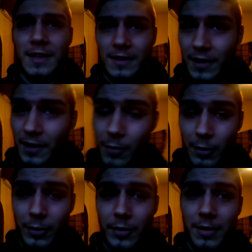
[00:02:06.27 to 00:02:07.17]
They were
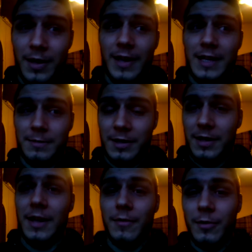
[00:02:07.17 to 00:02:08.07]
really big guys, but
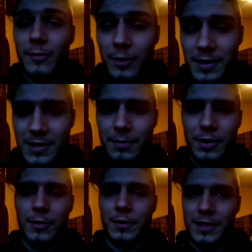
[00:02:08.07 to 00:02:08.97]
they weren't super
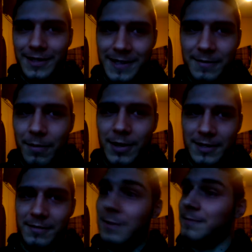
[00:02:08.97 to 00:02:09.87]
huge, and that's
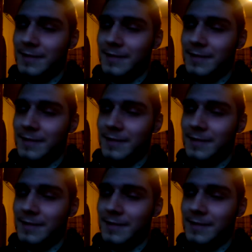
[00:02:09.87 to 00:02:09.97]
impossible.